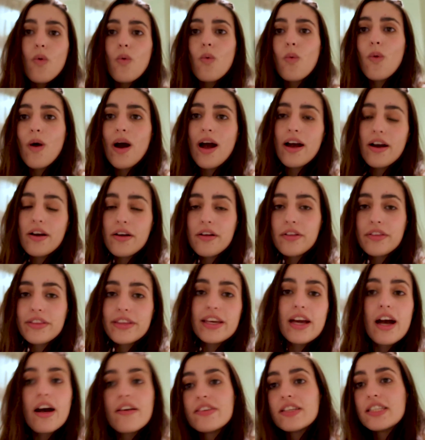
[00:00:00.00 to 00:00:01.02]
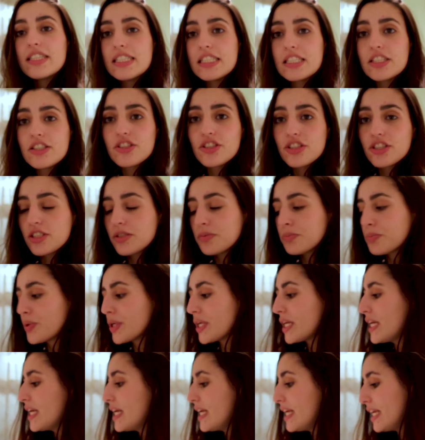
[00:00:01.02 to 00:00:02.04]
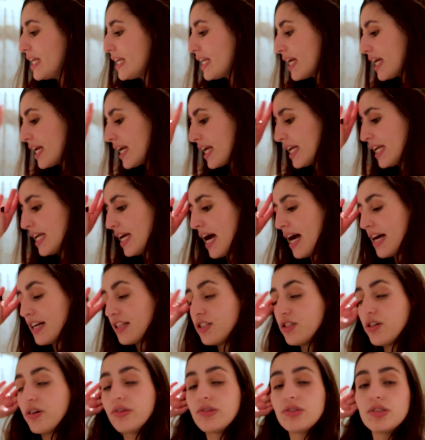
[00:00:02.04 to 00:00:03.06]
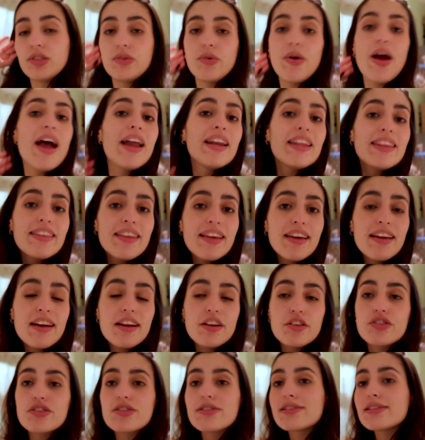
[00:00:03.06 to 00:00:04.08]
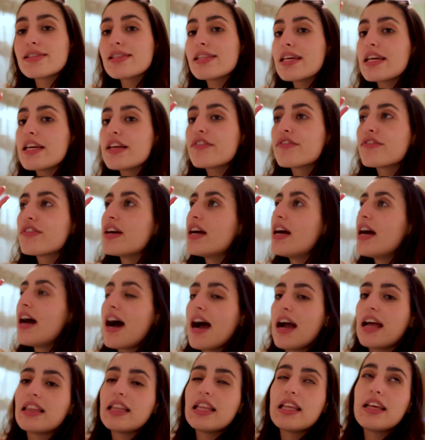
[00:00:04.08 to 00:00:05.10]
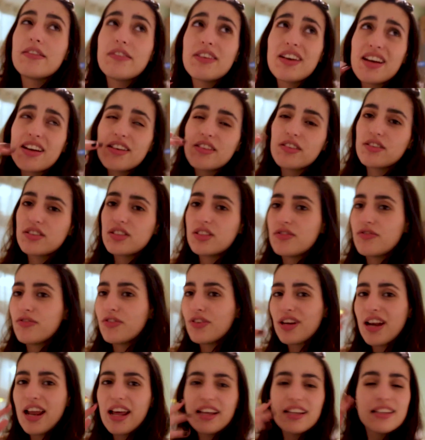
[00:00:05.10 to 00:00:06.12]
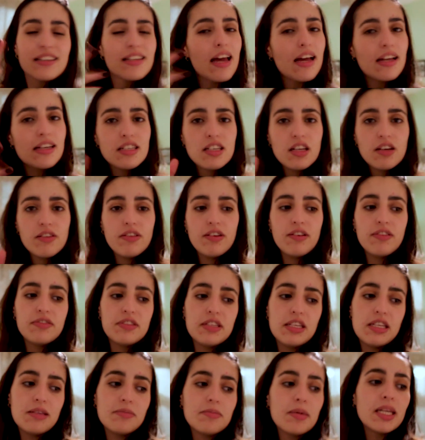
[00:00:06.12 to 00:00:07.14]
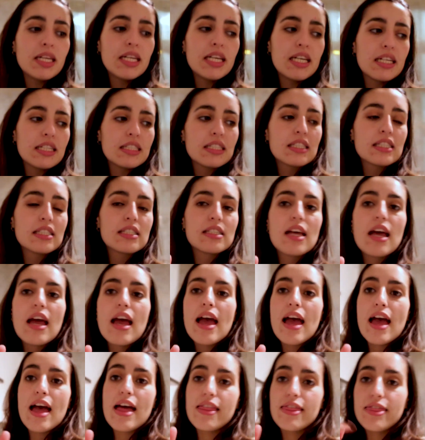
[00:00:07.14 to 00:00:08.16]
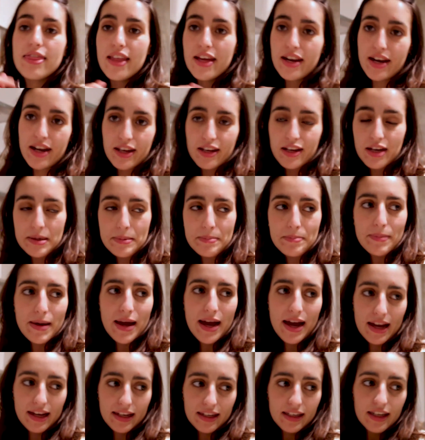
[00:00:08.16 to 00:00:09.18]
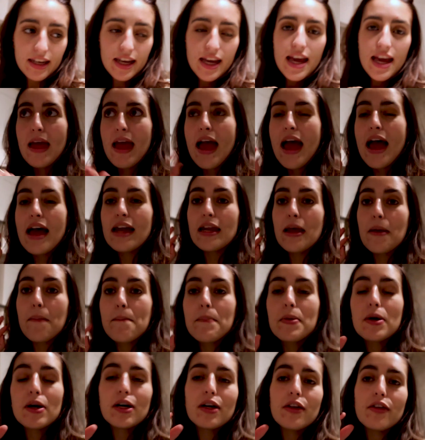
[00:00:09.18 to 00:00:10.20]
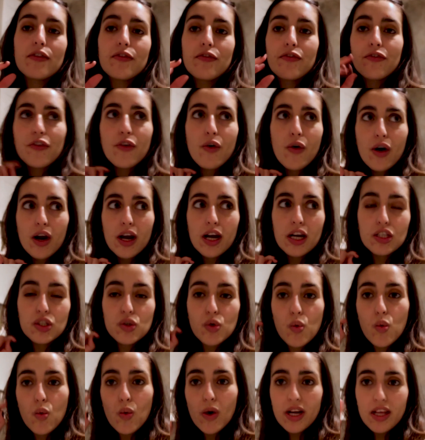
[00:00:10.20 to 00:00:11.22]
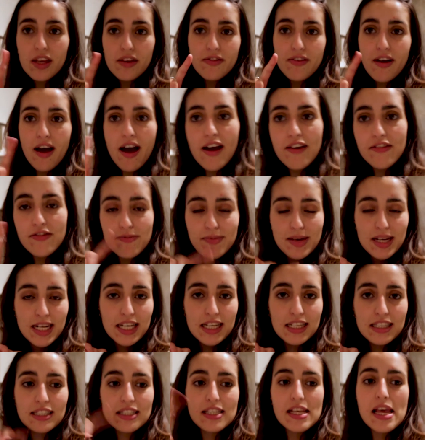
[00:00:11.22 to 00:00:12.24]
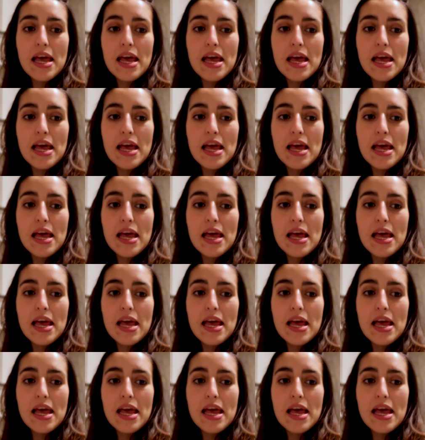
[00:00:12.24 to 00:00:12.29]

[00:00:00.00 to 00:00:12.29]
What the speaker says: while the oven is just preheating, I don't do anything. I just leave. I leave it for like 10 to 15 minutes, and then I come back and I put for 25 minutes